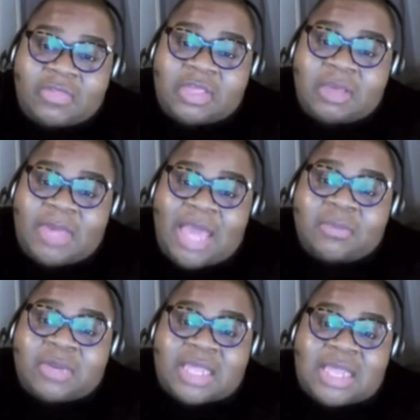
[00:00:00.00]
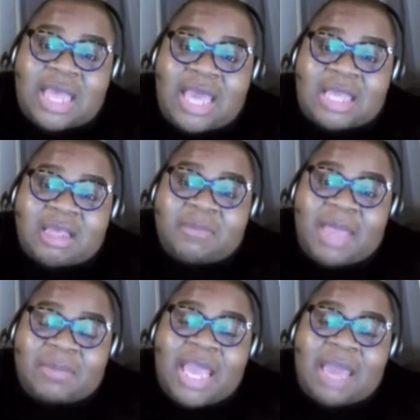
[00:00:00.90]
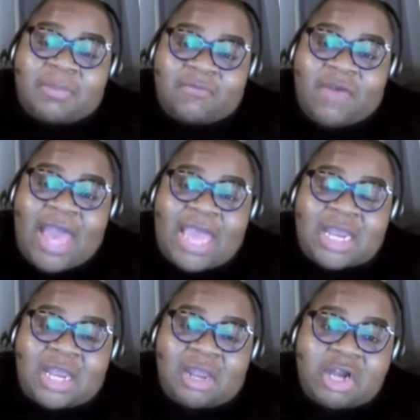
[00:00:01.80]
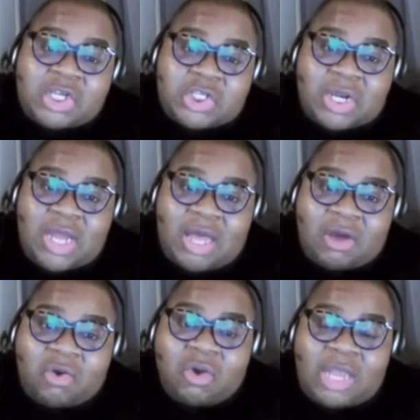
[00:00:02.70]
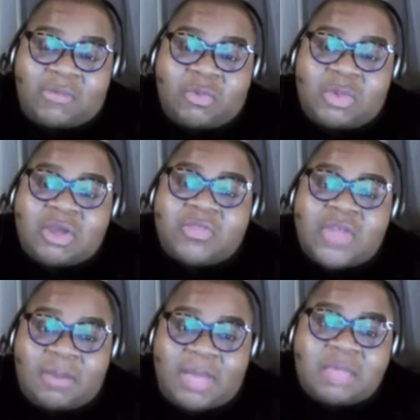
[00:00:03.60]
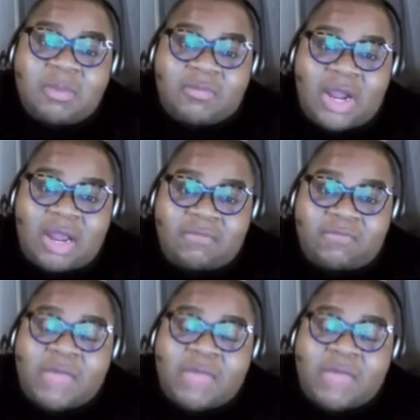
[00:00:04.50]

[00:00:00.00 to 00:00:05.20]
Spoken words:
to be able to amplify in the larger court levels when we start thinking about some of our